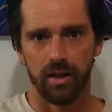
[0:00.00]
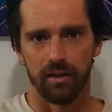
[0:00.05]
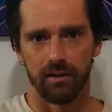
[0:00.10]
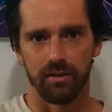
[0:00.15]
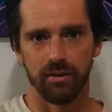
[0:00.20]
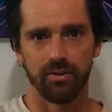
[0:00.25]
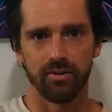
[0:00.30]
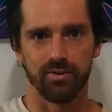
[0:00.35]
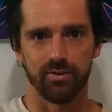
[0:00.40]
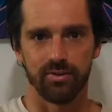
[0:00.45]

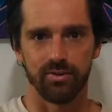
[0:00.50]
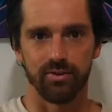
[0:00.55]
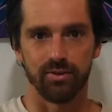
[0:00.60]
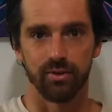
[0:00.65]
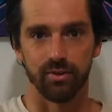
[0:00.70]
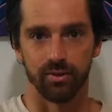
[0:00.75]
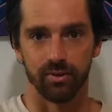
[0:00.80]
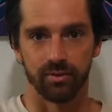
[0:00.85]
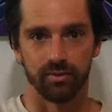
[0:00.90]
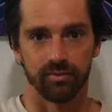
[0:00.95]
And this is
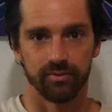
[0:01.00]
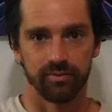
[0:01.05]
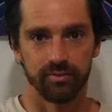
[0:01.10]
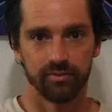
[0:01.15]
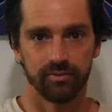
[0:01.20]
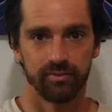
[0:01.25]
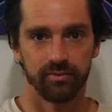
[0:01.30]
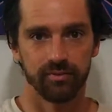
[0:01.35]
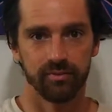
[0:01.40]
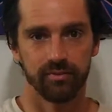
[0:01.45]
true.
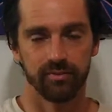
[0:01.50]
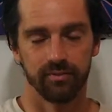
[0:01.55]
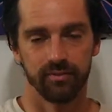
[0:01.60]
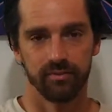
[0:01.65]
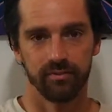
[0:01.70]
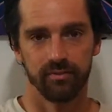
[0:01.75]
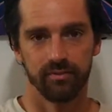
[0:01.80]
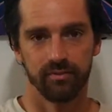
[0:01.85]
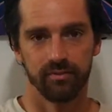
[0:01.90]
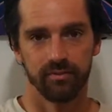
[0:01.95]

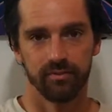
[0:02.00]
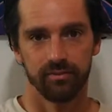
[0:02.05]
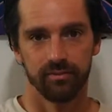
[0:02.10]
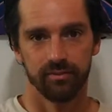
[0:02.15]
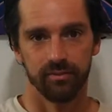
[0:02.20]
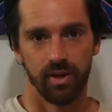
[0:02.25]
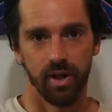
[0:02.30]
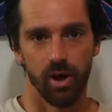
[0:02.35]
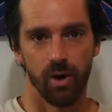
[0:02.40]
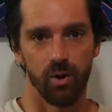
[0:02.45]

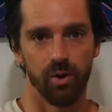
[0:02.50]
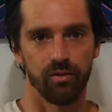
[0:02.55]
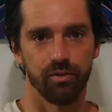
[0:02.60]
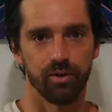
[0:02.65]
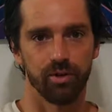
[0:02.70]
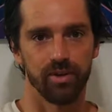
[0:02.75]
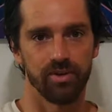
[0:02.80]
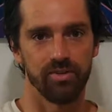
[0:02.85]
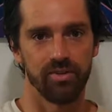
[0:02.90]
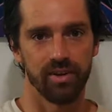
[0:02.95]

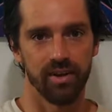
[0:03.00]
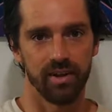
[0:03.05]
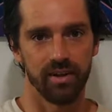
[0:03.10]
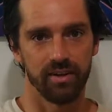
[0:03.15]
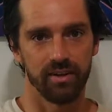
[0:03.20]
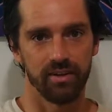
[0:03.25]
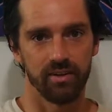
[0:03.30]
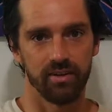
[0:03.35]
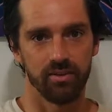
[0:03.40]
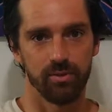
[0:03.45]
However, it's
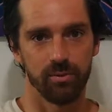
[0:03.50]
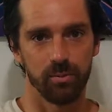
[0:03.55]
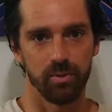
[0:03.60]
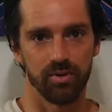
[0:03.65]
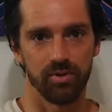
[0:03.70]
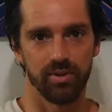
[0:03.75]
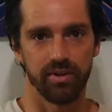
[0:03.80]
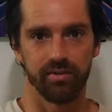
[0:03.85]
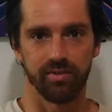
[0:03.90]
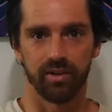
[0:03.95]
not
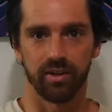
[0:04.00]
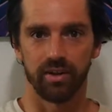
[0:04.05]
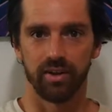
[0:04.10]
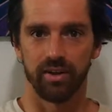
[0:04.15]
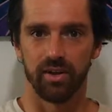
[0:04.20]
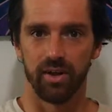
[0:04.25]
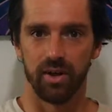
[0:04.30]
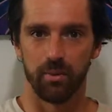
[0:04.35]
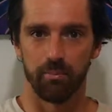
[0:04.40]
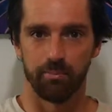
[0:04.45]

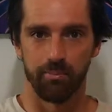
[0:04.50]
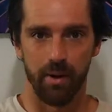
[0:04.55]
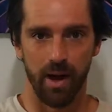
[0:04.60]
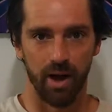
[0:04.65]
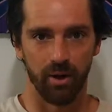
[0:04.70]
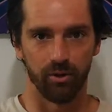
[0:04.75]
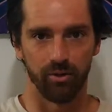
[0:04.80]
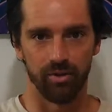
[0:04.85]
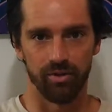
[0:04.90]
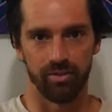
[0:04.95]
specifically
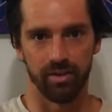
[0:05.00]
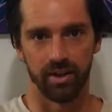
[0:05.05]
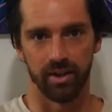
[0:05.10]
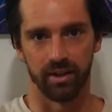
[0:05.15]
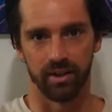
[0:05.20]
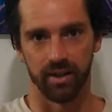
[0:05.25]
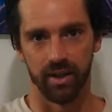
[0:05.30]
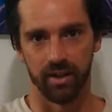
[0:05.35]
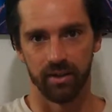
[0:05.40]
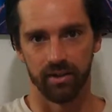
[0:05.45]
about
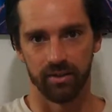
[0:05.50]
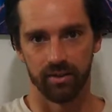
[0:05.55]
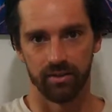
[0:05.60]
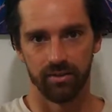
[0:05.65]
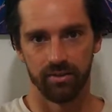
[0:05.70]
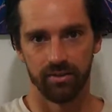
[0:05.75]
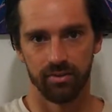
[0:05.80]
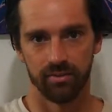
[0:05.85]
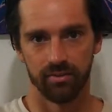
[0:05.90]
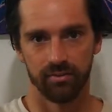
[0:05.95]

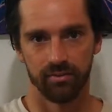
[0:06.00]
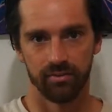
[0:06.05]
psychedelics.